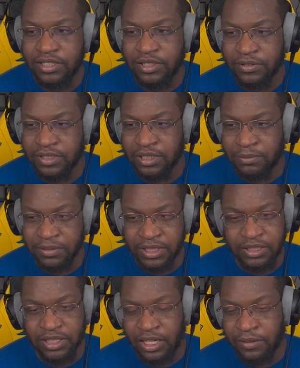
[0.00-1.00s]
So we're just gonna
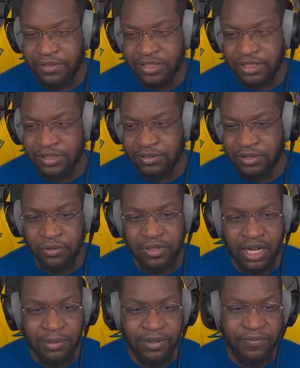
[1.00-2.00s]
Blitz. Obviously, no
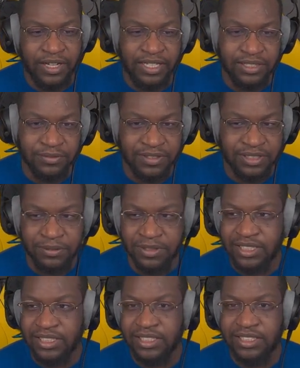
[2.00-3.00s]
combat phase because there's
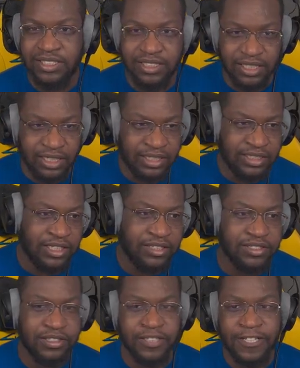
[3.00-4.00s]
Summoning Sickness, and it's
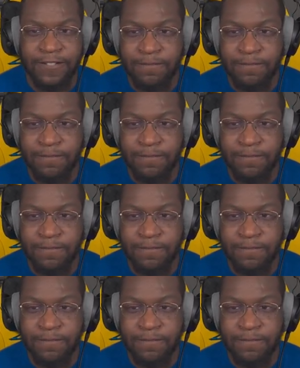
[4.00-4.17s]
their turn.